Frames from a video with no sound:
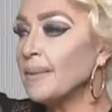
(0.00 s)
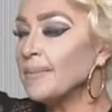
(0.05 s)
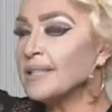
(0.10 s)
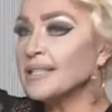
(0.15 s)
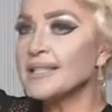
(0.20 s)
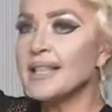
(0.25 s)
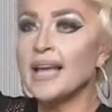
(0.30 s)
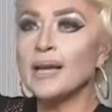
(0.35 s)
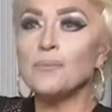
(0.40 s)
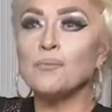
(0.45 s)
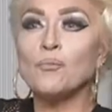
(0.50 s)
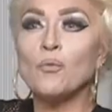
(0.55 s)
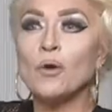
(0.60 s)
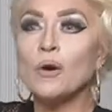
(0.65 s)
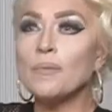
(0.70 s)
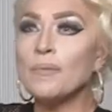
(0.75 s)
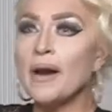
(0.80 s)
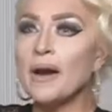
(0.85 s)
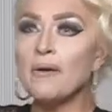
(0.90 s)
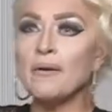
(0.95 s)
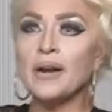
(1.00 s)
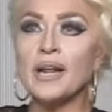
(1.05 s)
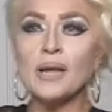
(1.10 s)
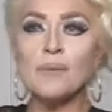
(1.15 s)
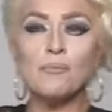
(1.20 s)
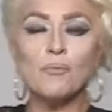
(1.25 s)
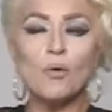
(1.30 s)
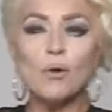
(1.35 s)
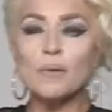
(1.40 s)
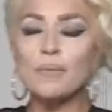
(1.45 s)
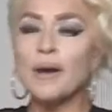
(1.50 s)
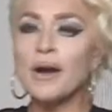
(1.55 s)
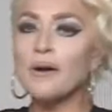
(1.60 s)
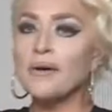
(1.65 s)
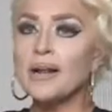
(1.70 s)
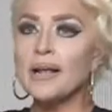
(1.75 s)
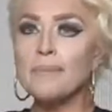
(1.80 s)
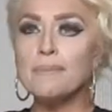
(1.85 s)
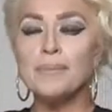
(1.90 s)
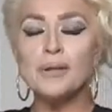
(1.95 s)
It's like more
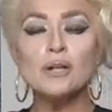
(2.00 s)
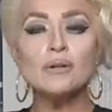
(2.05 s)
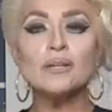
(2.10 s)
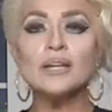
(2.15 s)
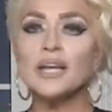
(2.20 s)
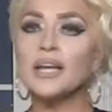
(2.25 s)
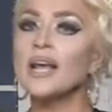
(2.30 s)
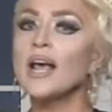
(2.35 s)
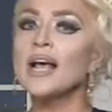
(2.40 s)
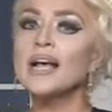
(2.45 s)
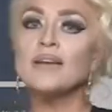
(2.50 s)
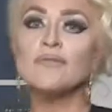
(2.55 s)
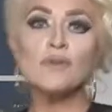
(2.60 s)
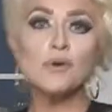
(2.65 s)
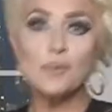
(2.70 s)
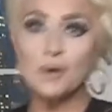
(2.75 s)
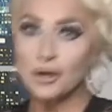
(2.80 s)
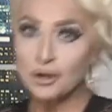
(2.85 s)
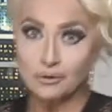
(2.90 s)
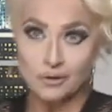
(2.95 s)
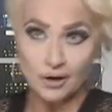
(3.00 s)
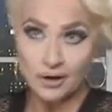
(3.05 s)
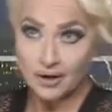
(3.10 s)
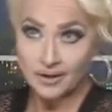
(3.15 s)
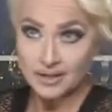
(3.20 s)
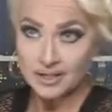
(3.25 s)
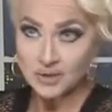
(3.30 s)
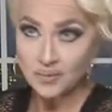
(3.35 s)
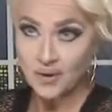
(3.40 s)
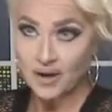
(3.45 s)
rarity, building everywhere you look on this